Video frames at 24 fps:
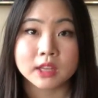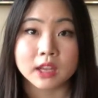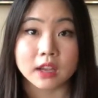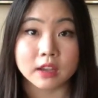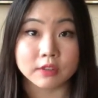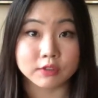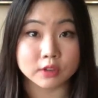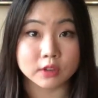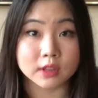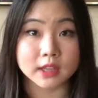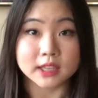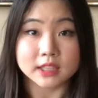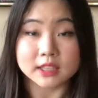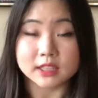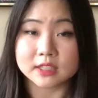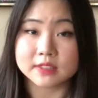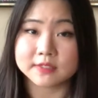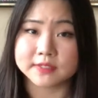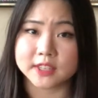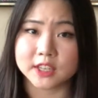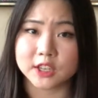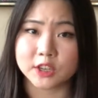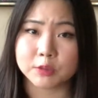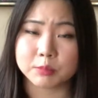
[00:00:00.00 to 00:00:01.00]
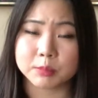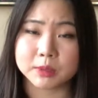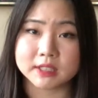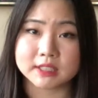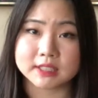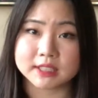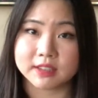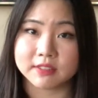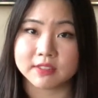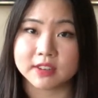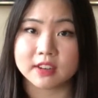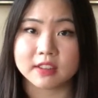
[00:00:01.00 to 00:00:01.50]
If you like this video,
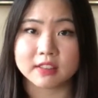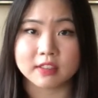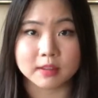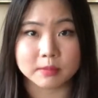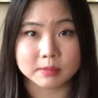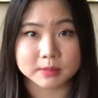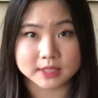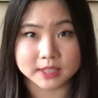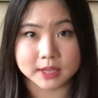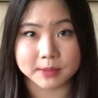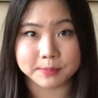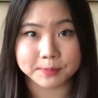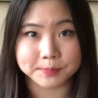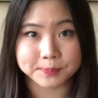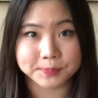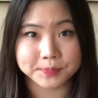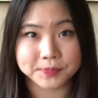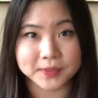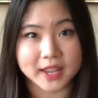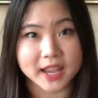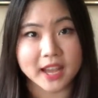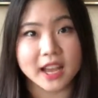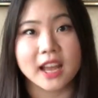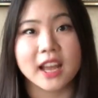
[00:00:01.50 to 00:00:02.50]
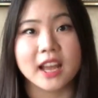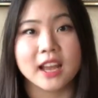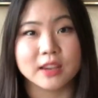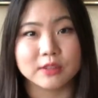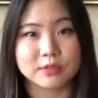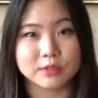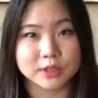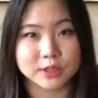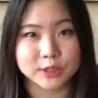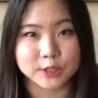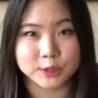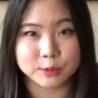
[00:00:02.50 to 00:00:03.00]
please give it a thumbs up. I
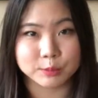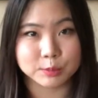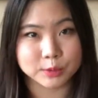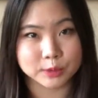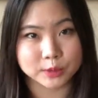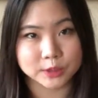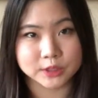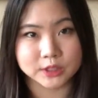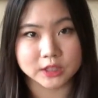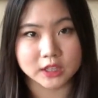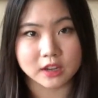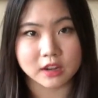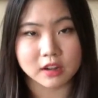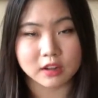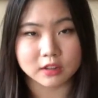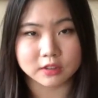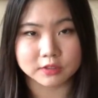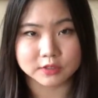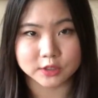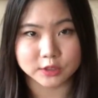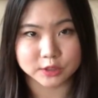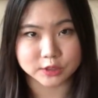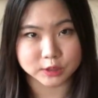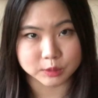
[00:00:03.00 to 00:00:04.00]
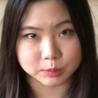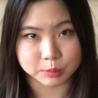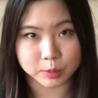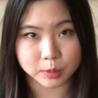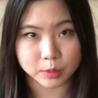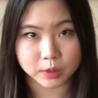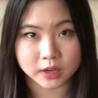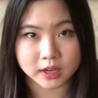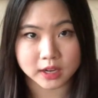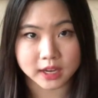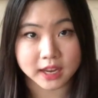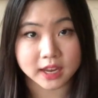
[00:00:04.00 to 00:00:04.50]
really appreciate all of your
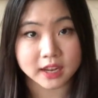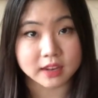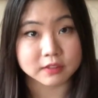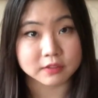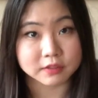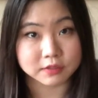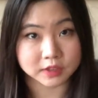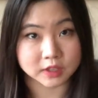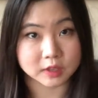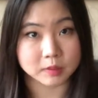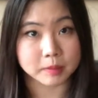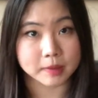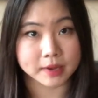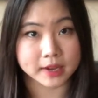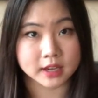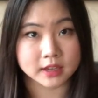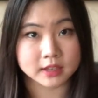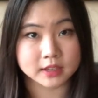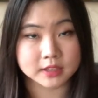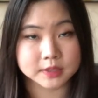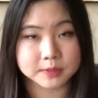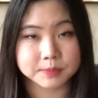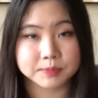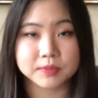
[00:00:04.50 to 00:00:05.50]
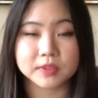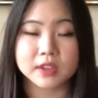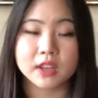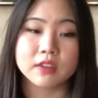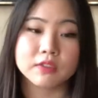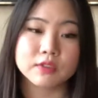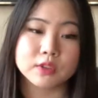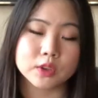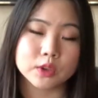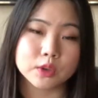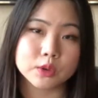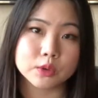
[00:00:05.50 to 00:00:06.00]
support and feedback.
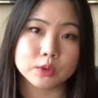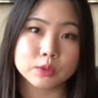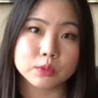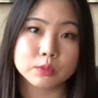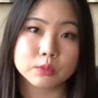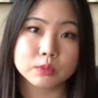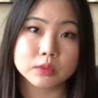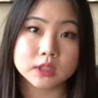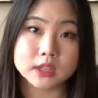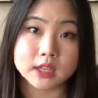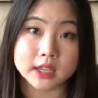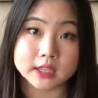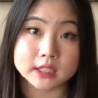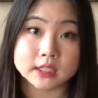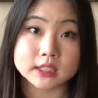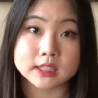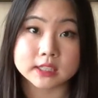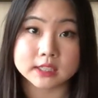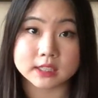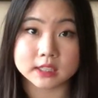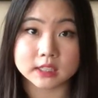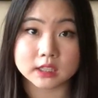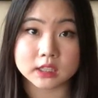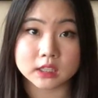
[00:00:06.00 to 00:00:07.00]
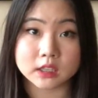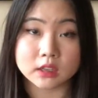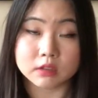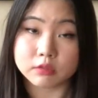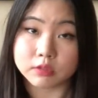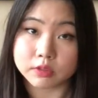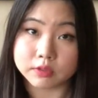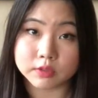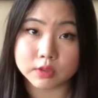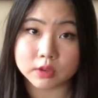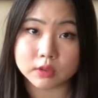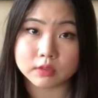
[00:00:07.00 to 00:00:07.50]
If you would like to see a
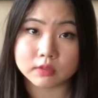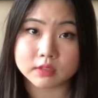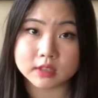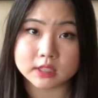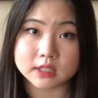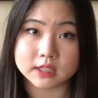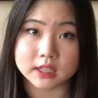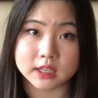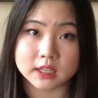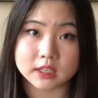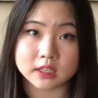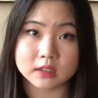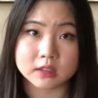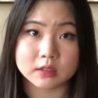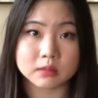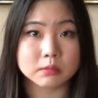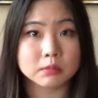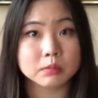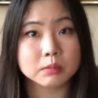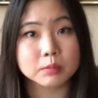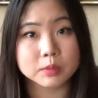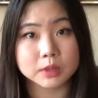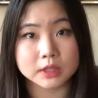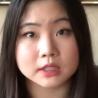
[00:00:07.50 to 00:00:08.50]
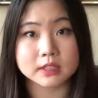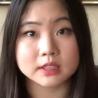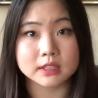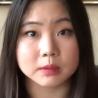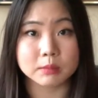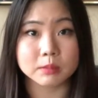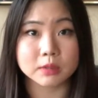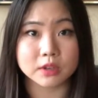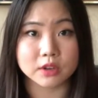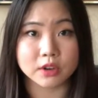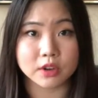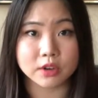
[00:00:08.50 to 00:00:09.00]
review of this item, please
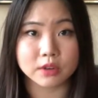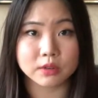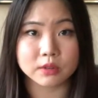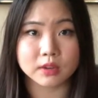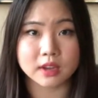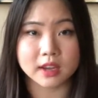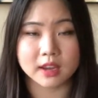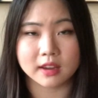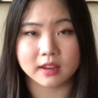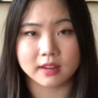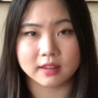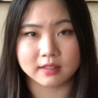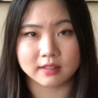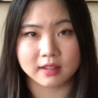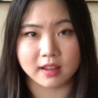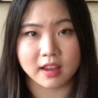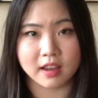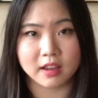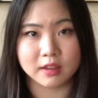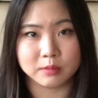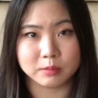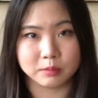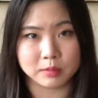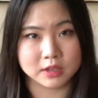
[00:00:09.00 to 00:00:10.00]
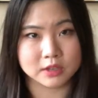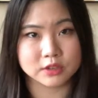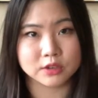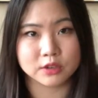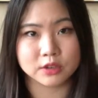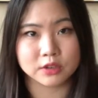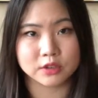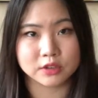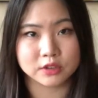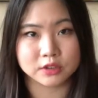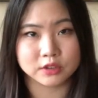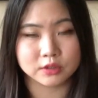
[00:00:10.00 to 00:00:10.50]
let me know and I make
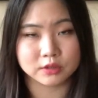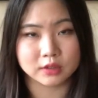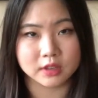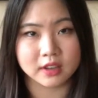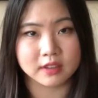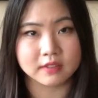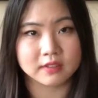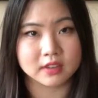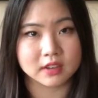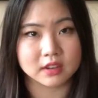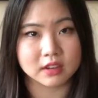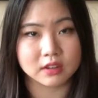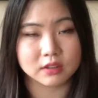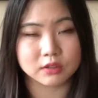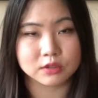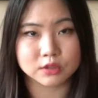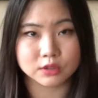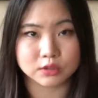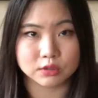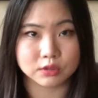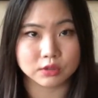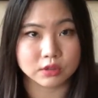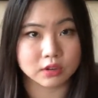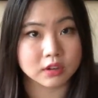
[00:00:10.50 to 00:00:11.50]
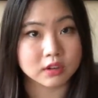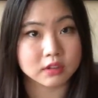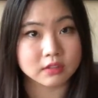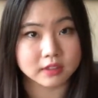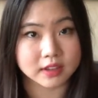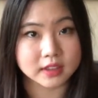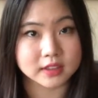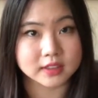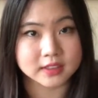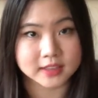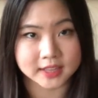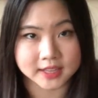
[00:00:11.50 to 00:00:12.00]
sure to do that video sooner
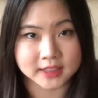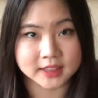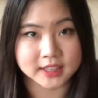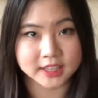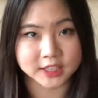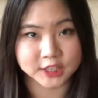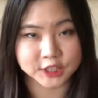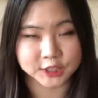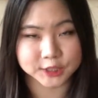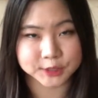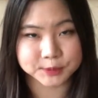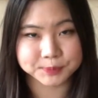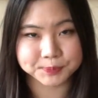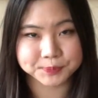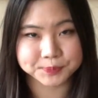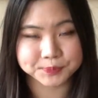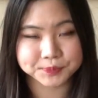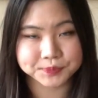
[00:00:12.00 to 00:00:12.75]
rather than later.